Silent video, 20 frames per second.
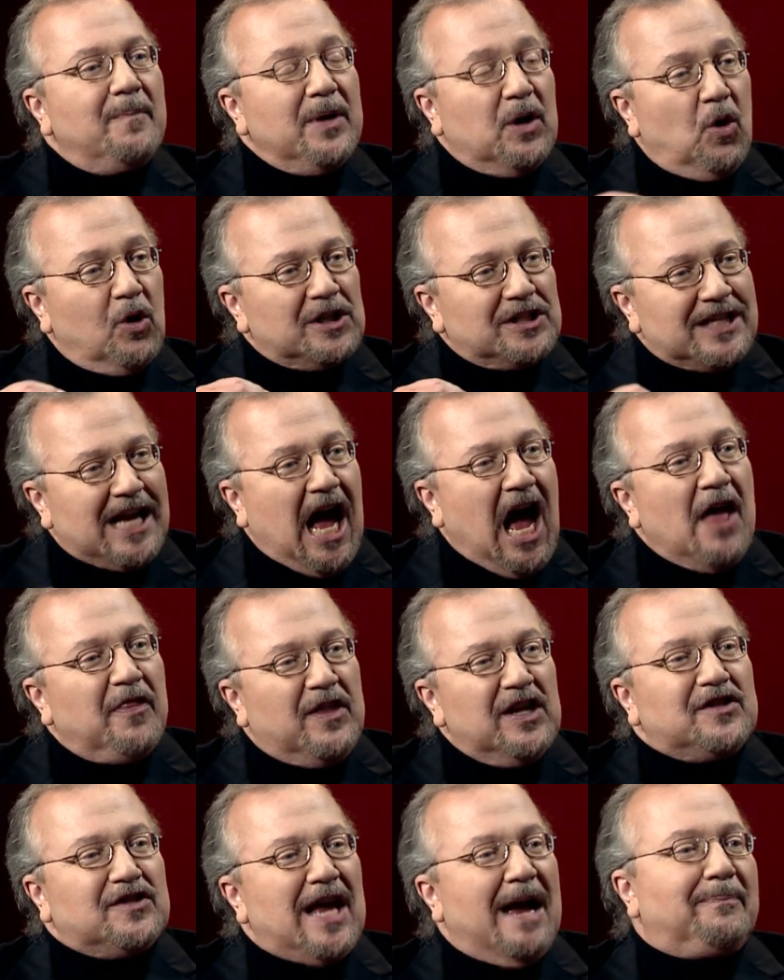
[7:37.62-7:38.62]
because
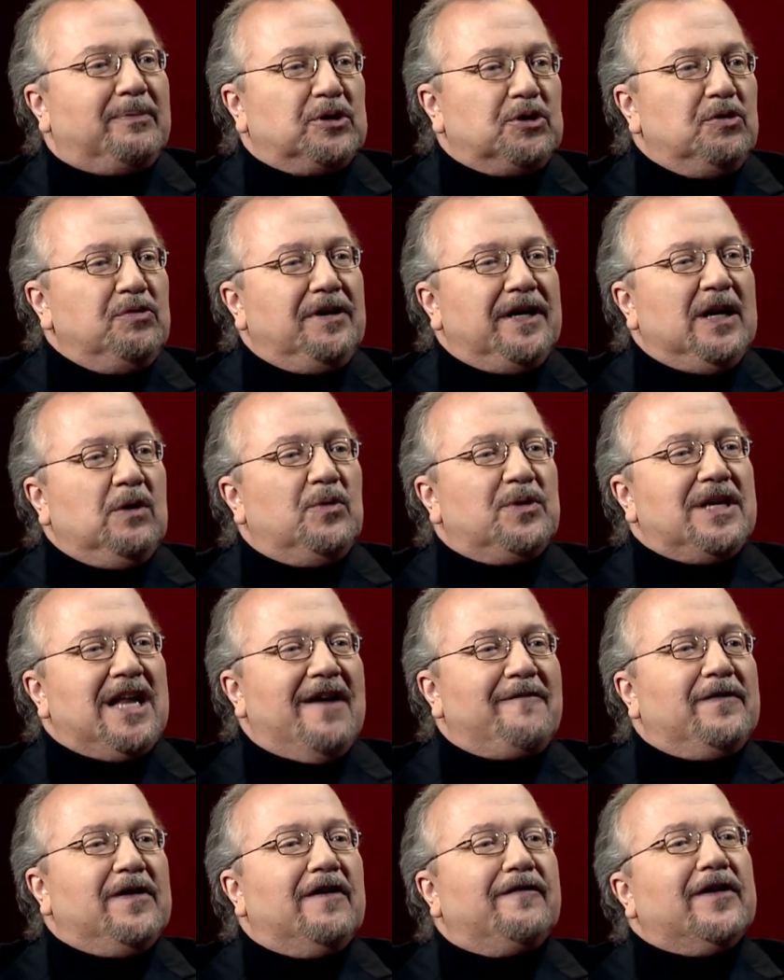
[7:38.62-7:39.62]
this opportunity would
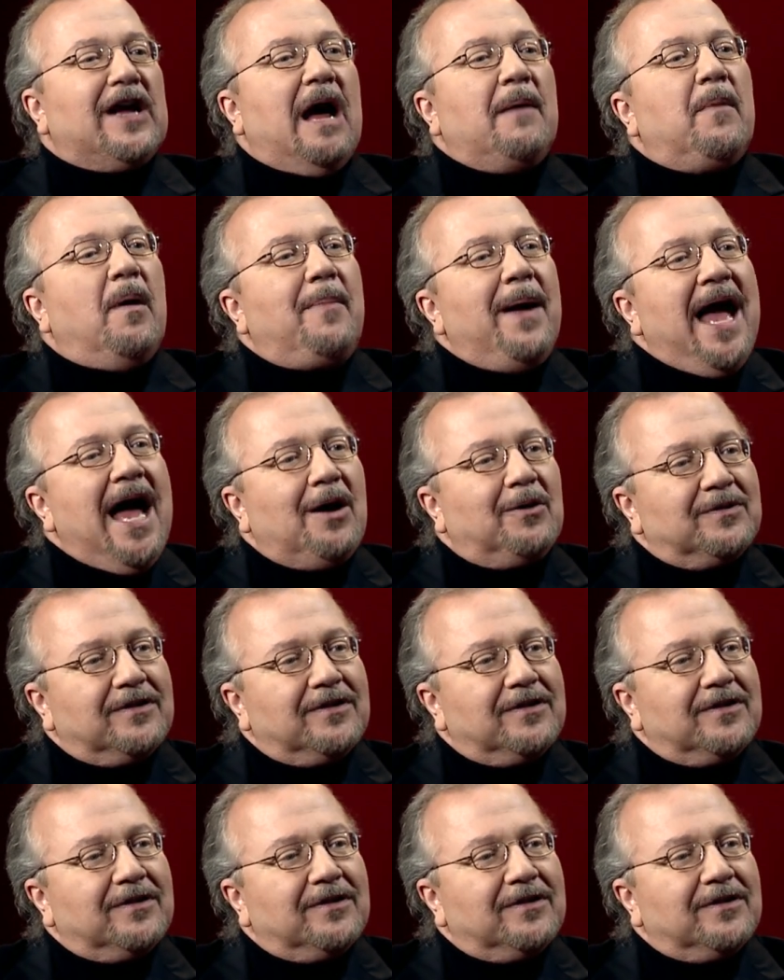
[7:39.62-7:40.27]
never have come about.